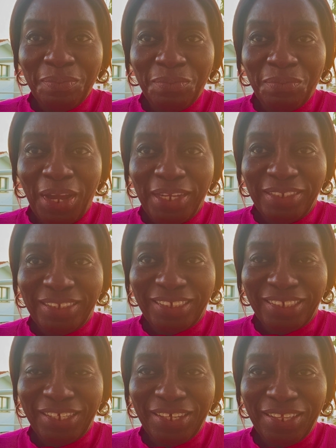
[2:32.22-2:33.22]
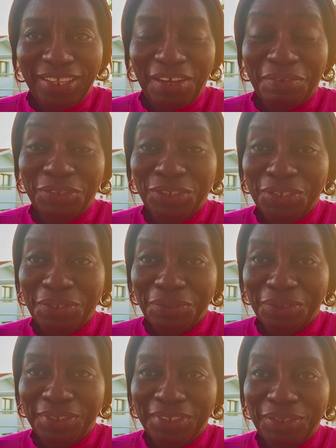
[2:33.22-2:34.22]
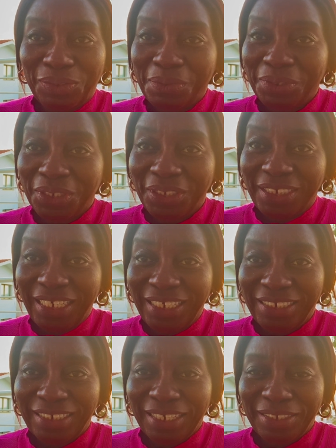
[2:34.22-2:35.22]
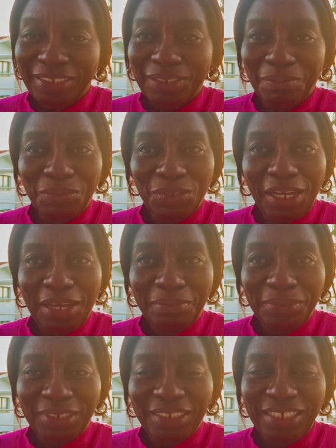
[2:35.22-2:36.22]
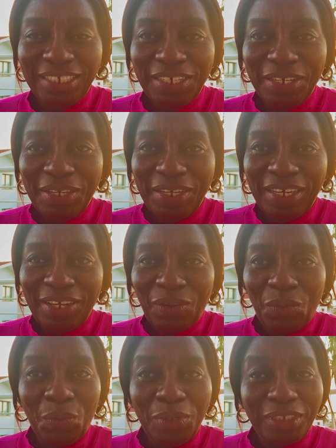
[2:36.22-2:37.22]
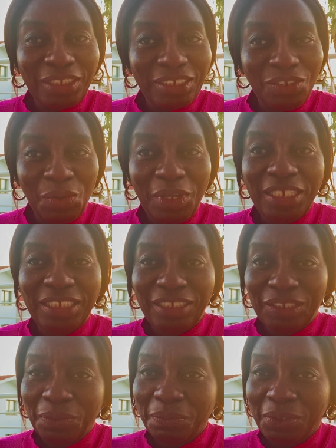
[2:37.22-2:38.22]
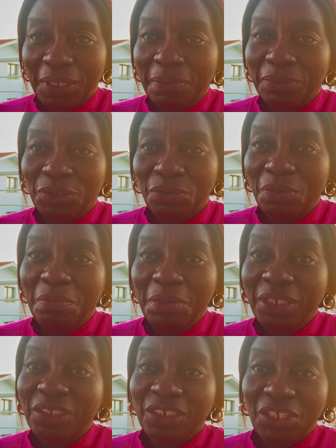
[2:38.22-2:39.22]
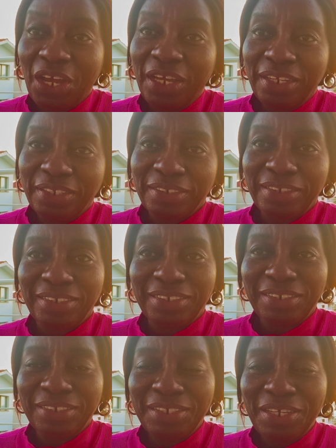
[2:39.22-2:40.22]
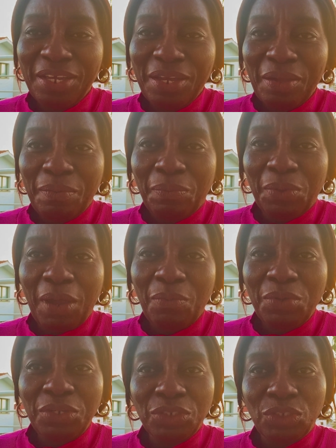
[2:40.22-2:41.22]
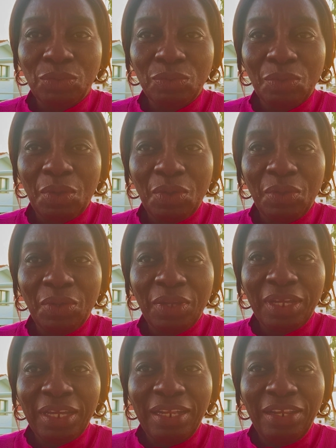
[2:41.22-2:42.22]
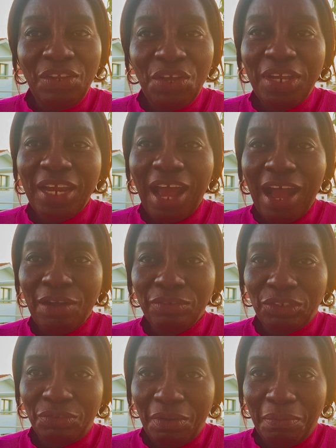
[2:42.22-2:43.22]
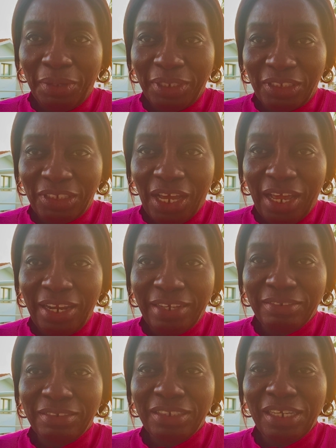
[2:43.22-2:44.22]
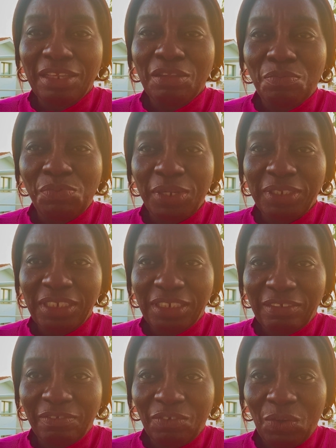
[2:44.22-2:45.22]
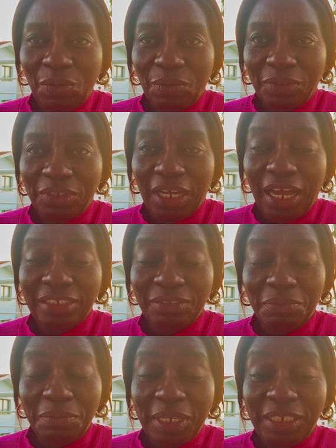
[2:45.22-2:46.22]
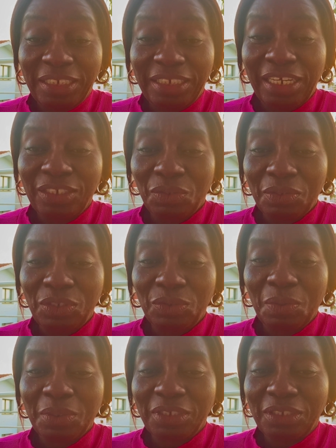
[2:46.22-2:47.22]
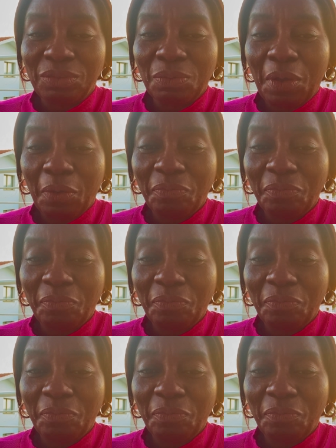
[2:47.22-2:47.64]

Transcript: Right, that was good. It wasn't easy sometimes, or it's not easy sometimes to remain silent. But I want us to learn how to remain silent in the presence of God as we meditate on His words as well.